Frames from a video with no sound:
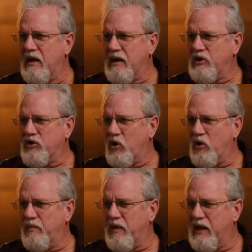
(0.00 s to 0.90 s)
he's
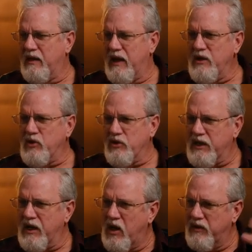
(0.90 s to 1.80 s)
told by the angel
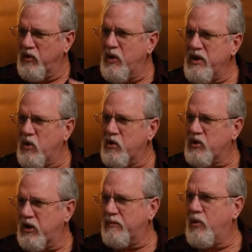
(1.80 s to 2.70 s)
to get on the winged
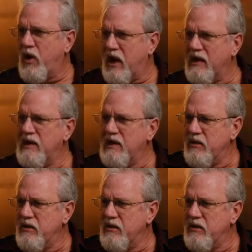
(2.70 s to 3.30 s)
horse called the Burak,